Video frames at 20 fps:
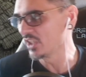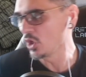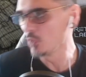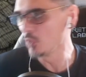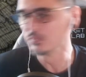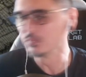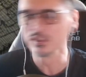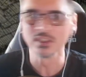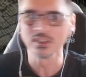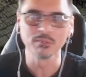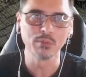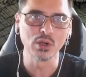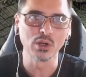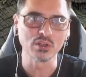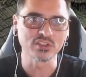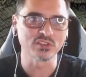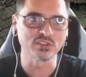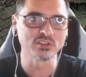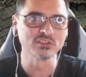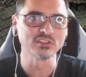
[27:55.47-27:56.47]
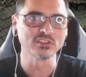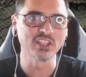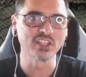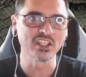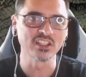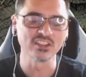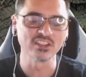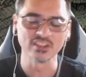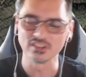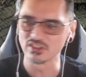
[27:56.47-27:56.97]
you're opening a box and
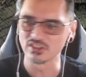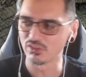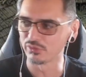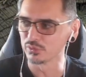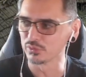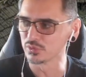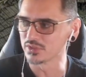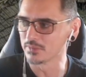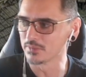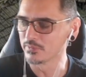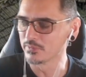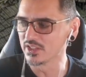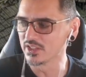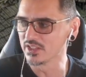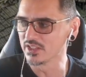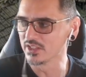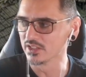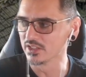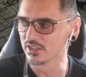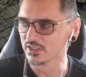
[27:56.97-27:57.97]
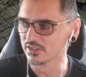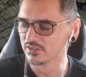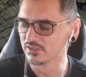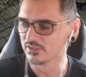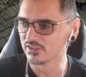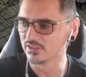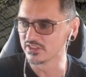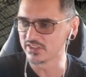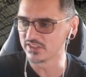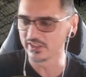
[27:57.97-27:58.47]
getting through some of the
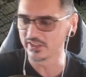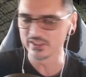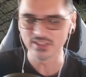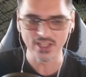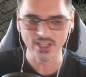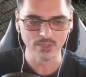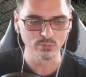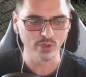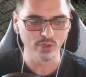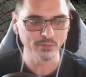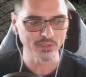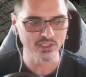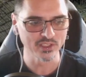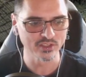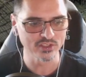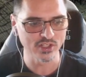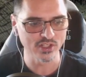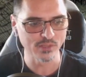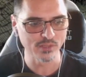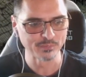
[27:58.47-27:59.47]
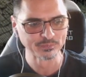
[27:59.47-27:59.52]
sellotape wrapping at the top.